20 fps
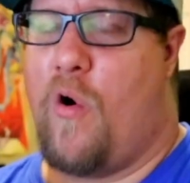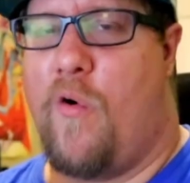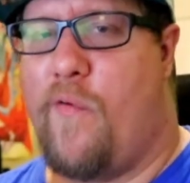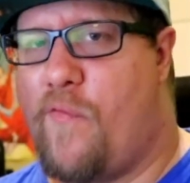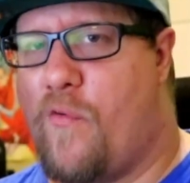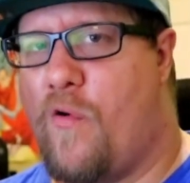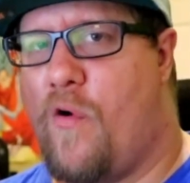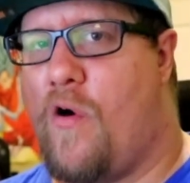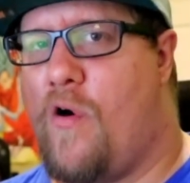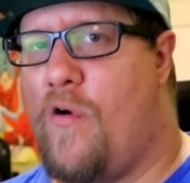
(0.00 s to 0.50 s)

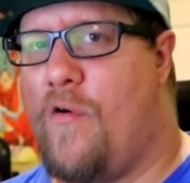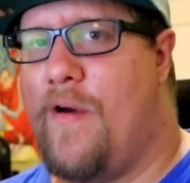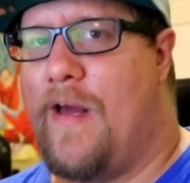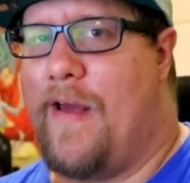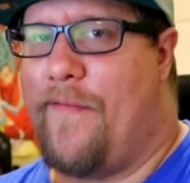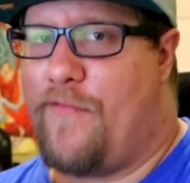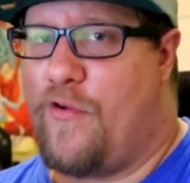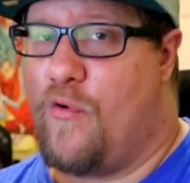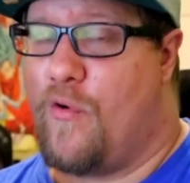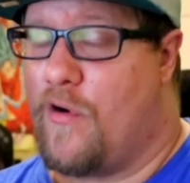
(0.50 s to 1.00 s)
Overall,
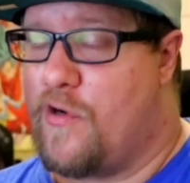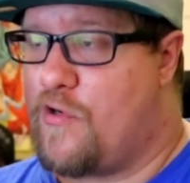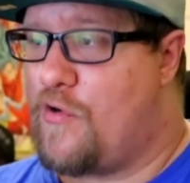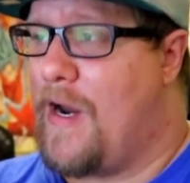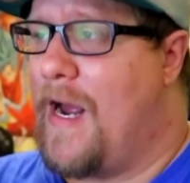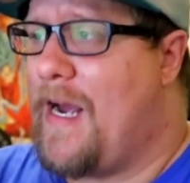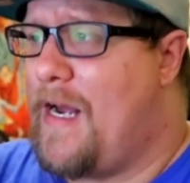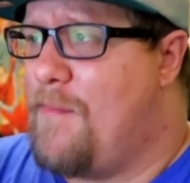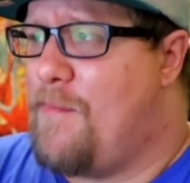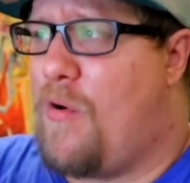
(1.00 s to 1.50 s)
if you're a
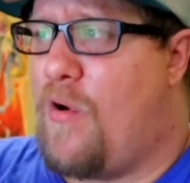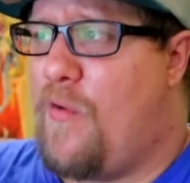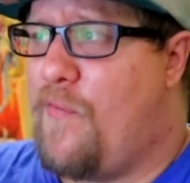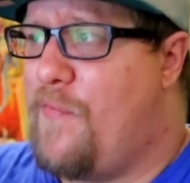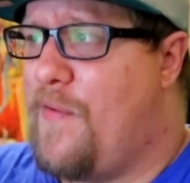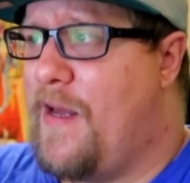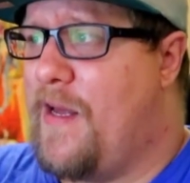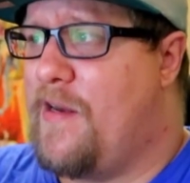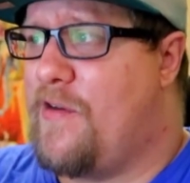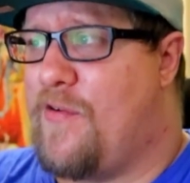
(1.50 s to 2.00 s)
Dragon Ball
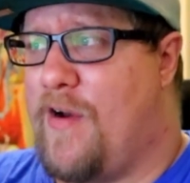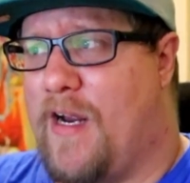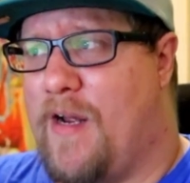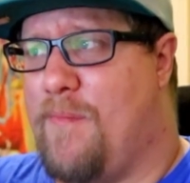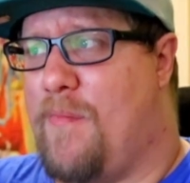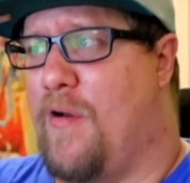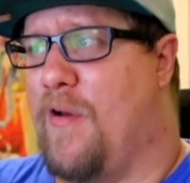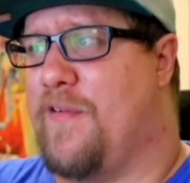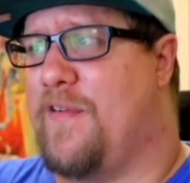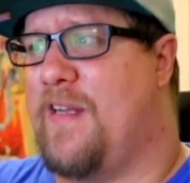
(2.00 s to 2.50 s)
fan, Dragon
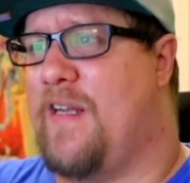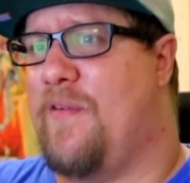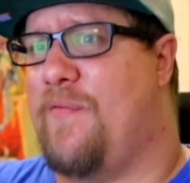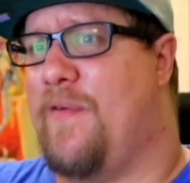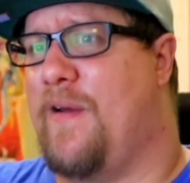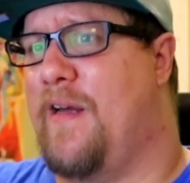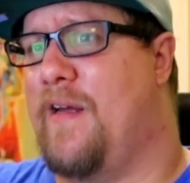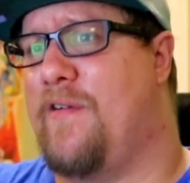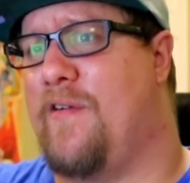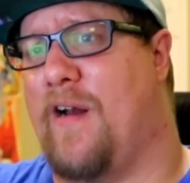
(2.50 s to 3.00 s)
Ball Z
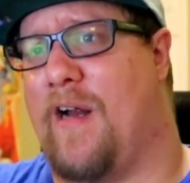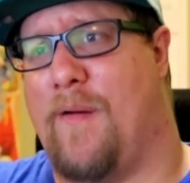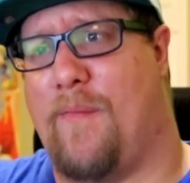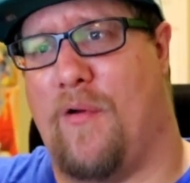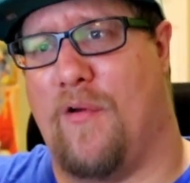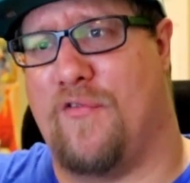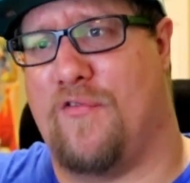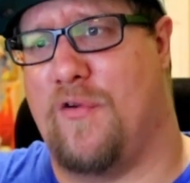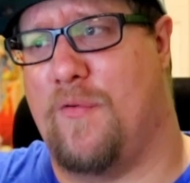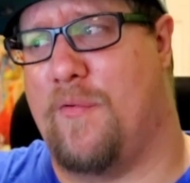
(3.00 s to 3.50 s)
fan, Dragon
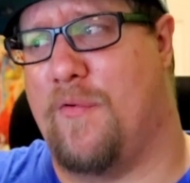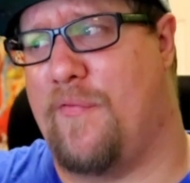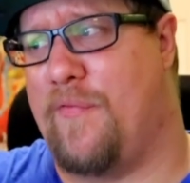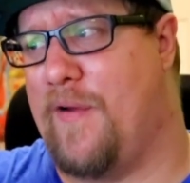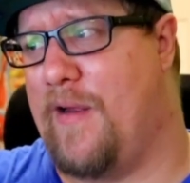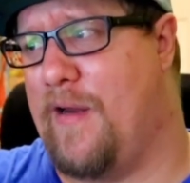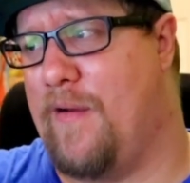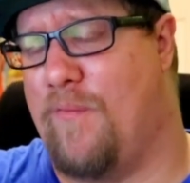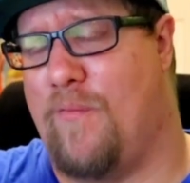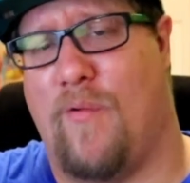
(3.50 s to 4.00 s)
Ball Super
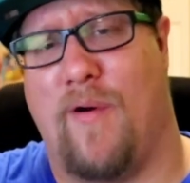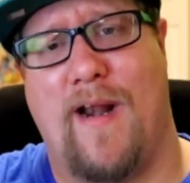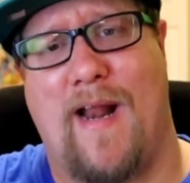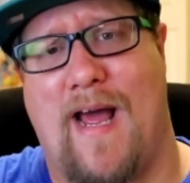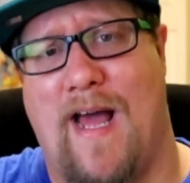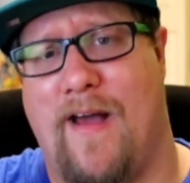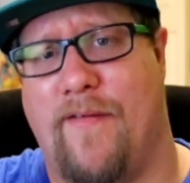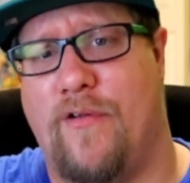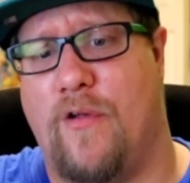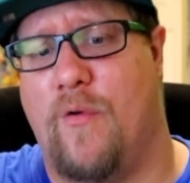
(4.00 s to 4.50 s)
fan, what
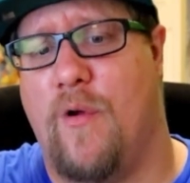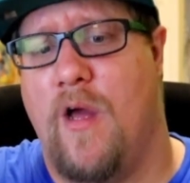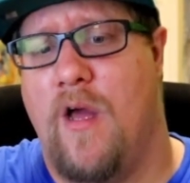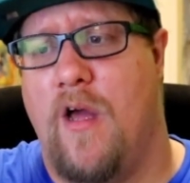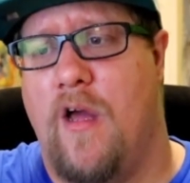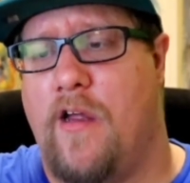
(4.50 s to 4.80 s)
have you,